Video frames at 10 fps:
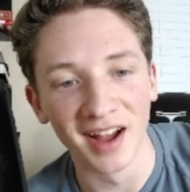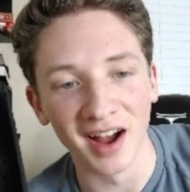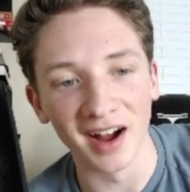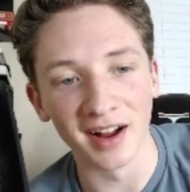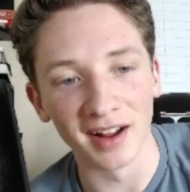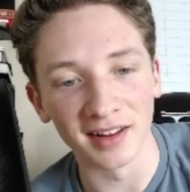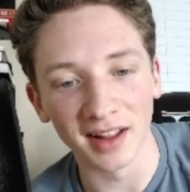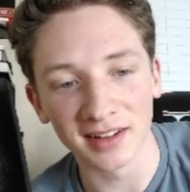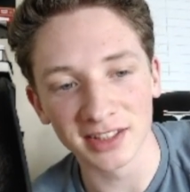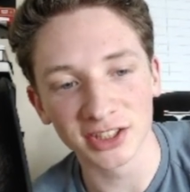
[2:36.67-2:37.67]

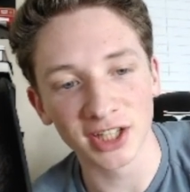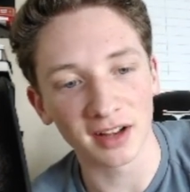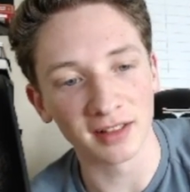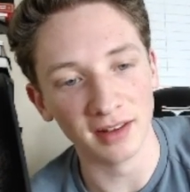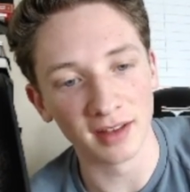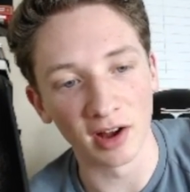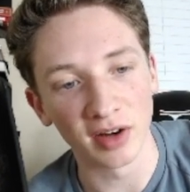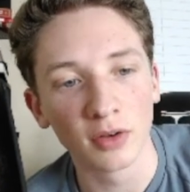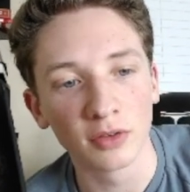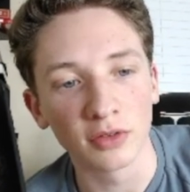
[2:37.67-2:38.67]
Let's check these out
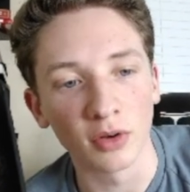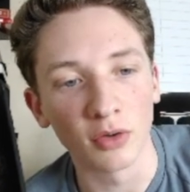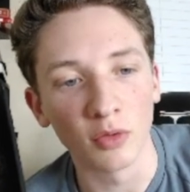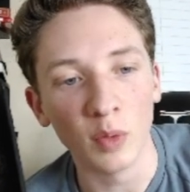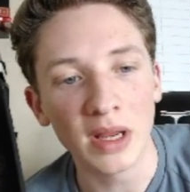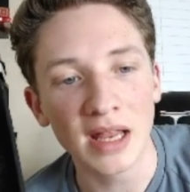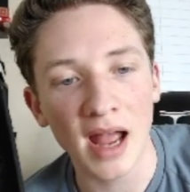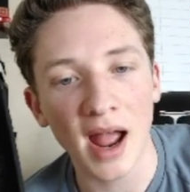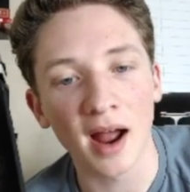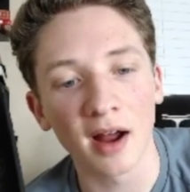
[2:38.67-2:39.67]
now. So we
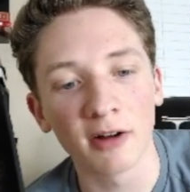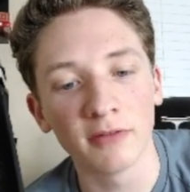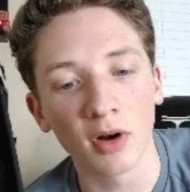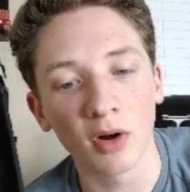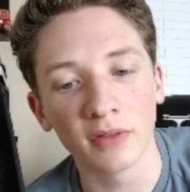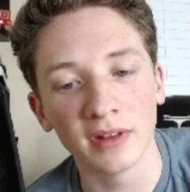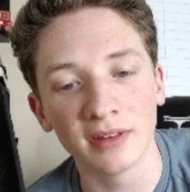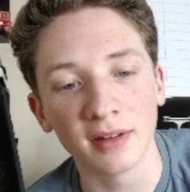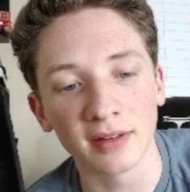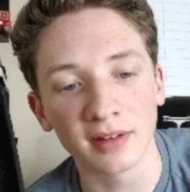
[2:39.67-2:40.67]
have all these
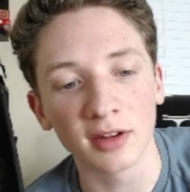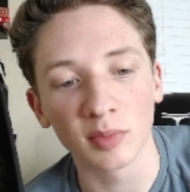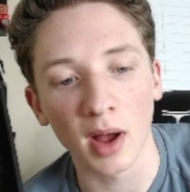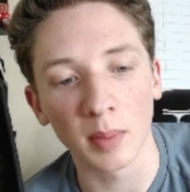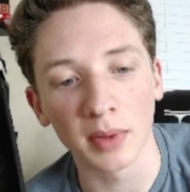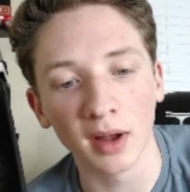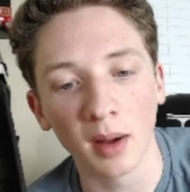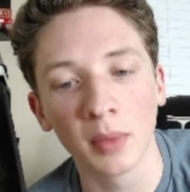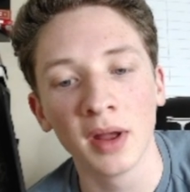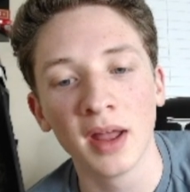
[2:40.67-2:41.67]
listings popping
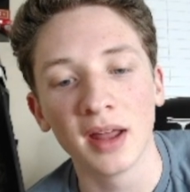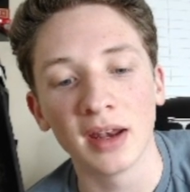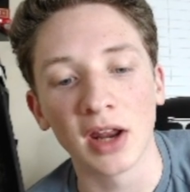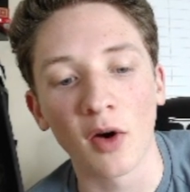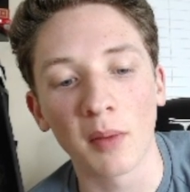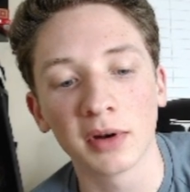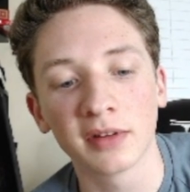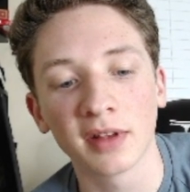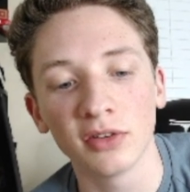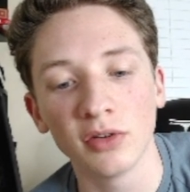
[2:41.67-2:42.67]
up. Now I'm going to
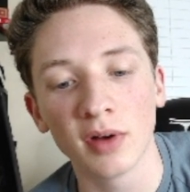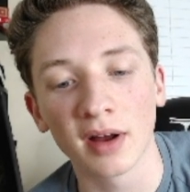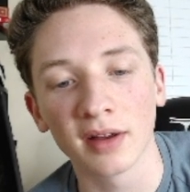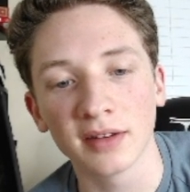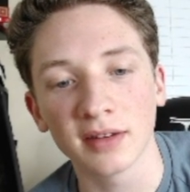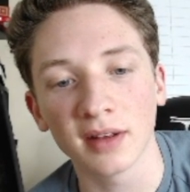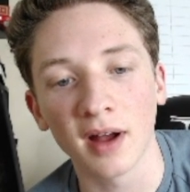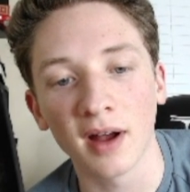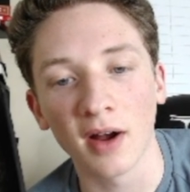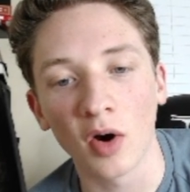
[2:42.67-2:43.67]
tell you guys
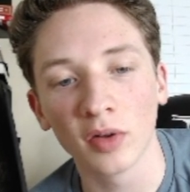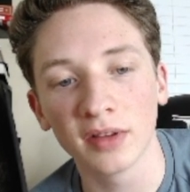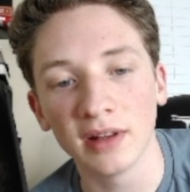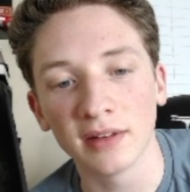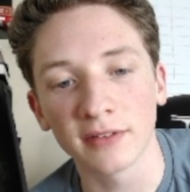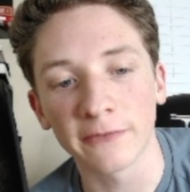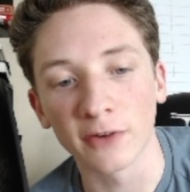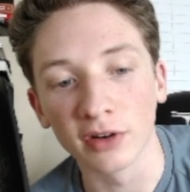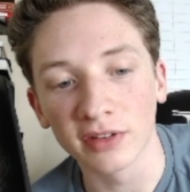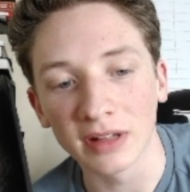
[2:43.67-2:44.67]
all these
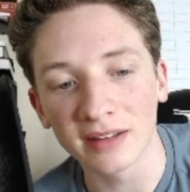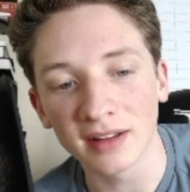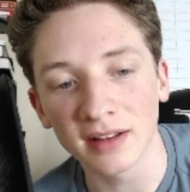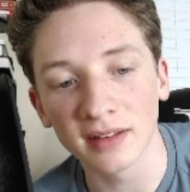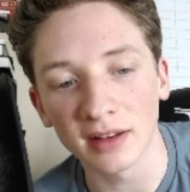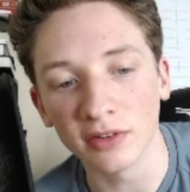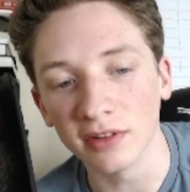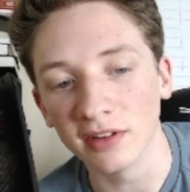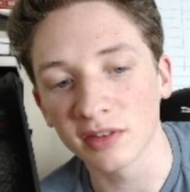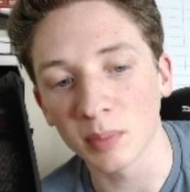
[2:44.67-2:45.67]
first listings that you
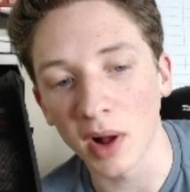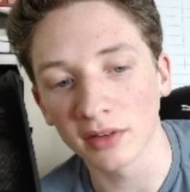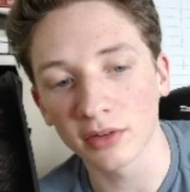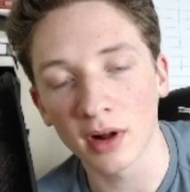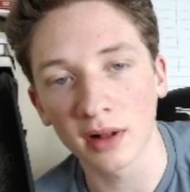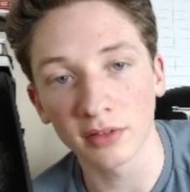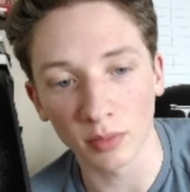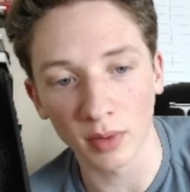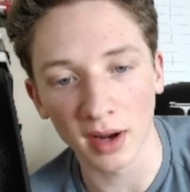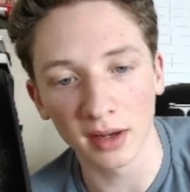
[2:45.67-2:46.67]
see sponsored on. So
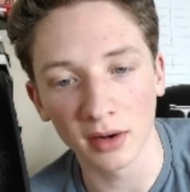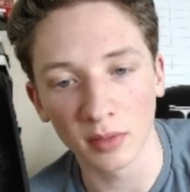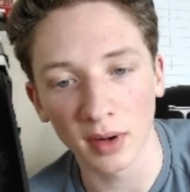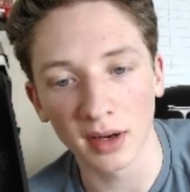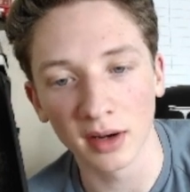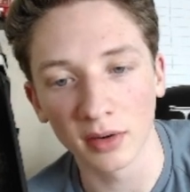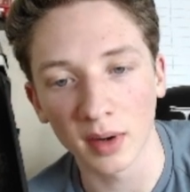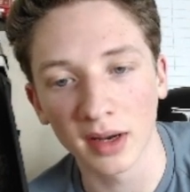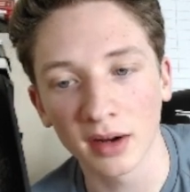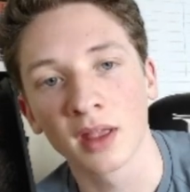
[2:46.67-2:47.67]
right here, right here, and
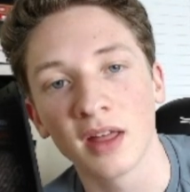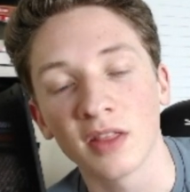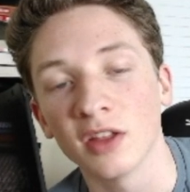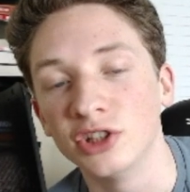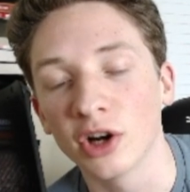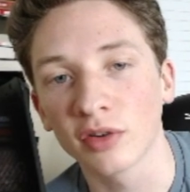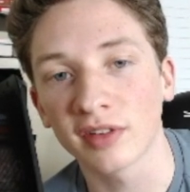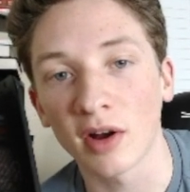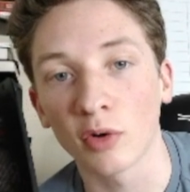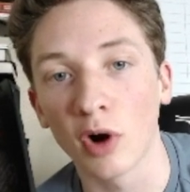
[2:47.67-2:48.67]
right here, the Jungle
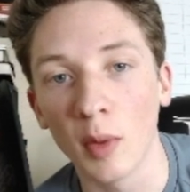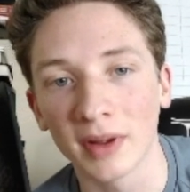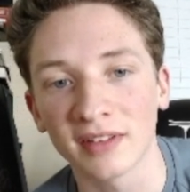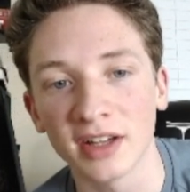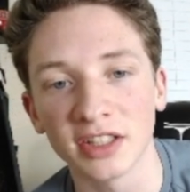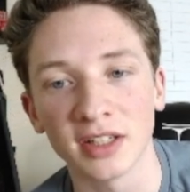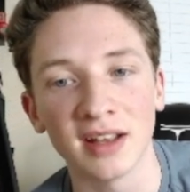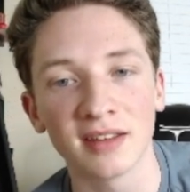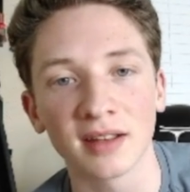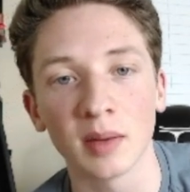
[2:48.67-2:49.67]
Scout Chrome extension
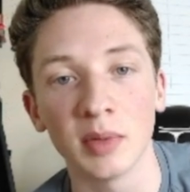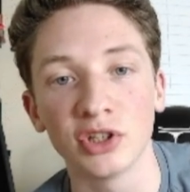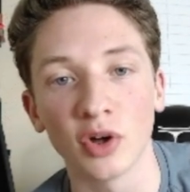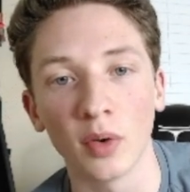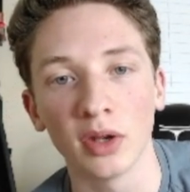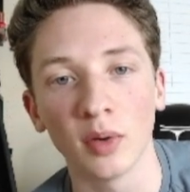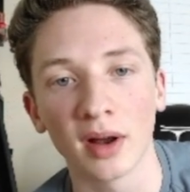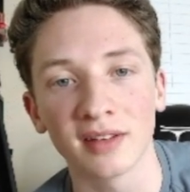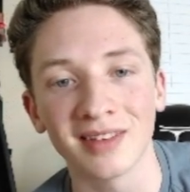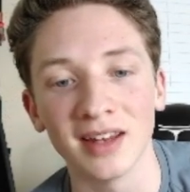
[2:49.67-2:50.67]
isn't going to be showing you
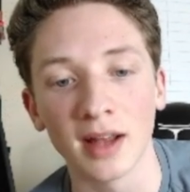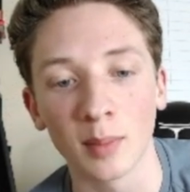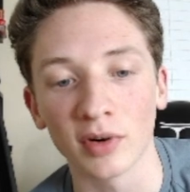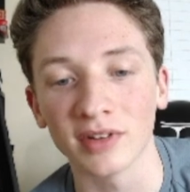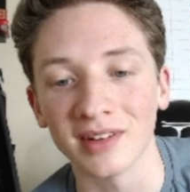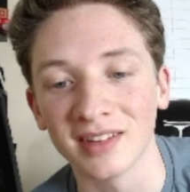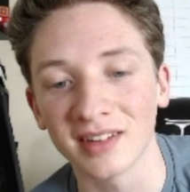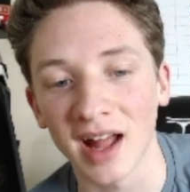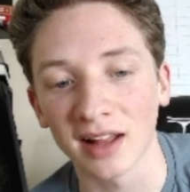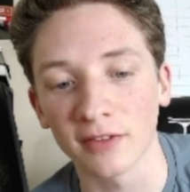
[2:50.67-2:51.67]
guys the numbers and
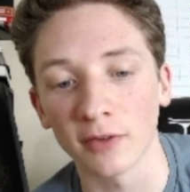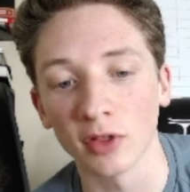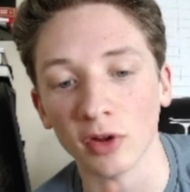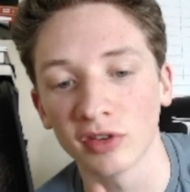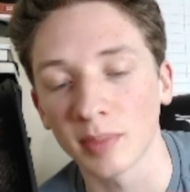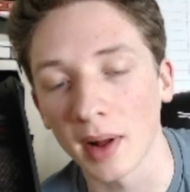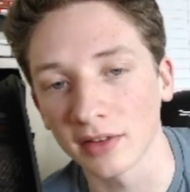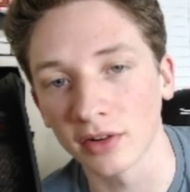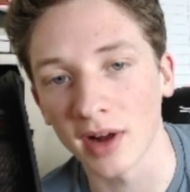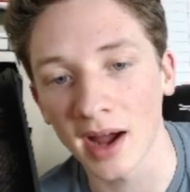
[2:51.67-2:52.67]
stats for those
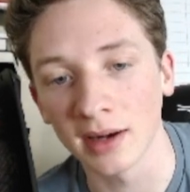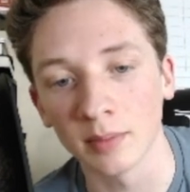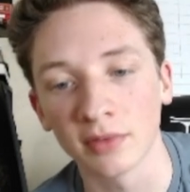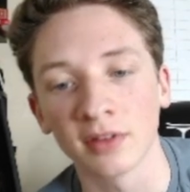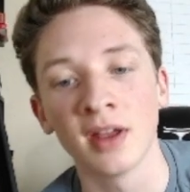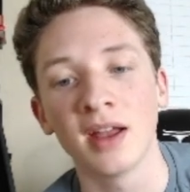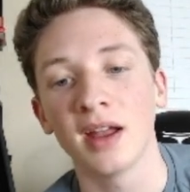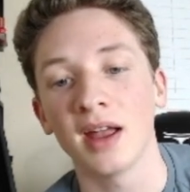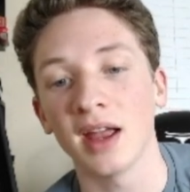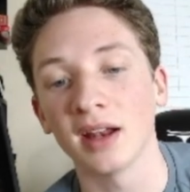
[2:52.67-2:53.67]
sponsored items.
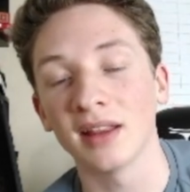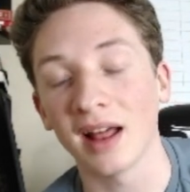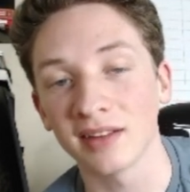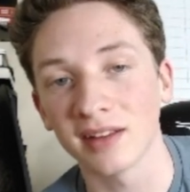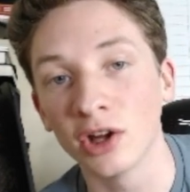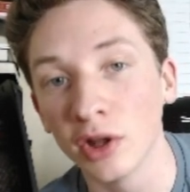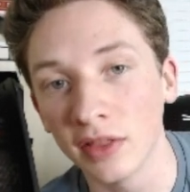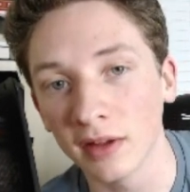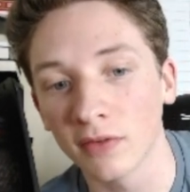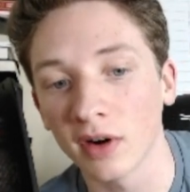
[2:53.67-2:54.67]
And that is a good
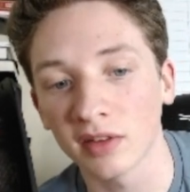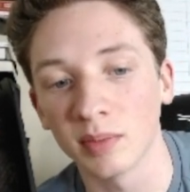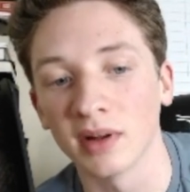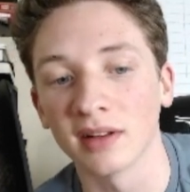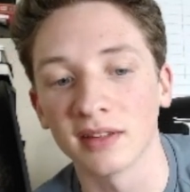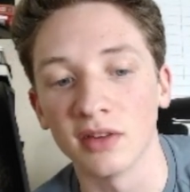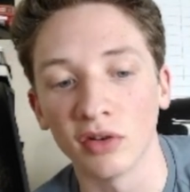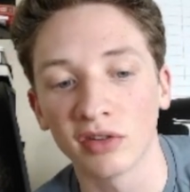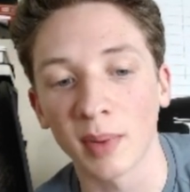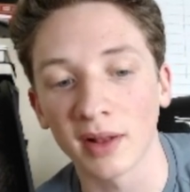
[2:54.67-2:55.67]
thing for us, because
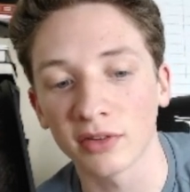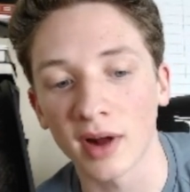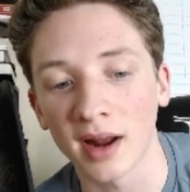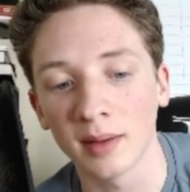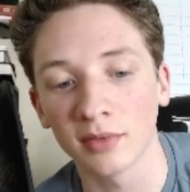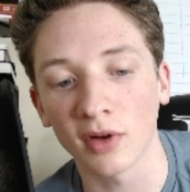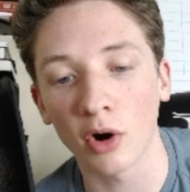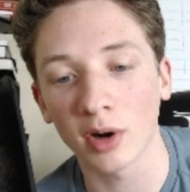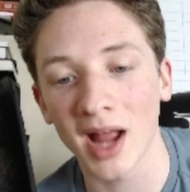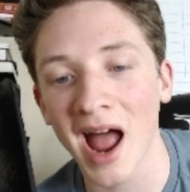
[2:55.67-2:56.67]
those sponsored items
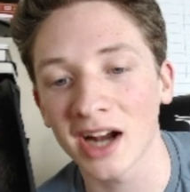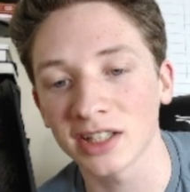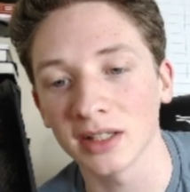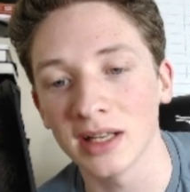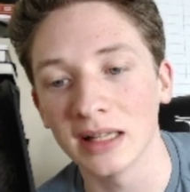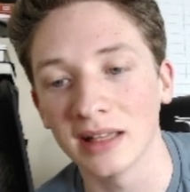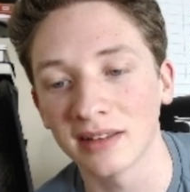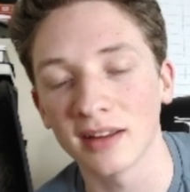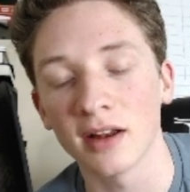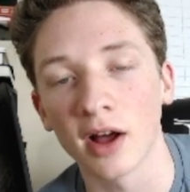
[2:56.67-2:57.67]
aren't actually
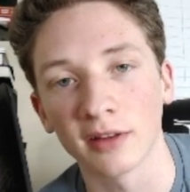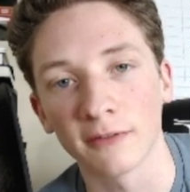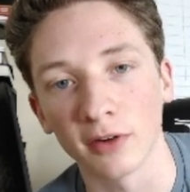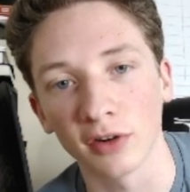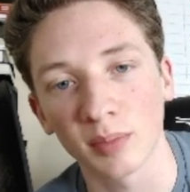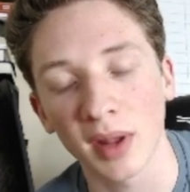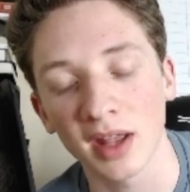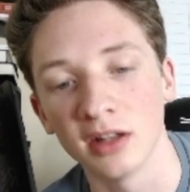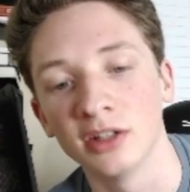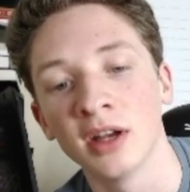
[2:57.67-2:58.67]
listed on the first
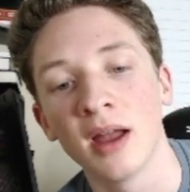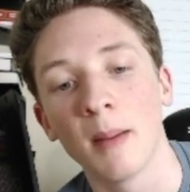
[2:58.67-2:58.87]
page.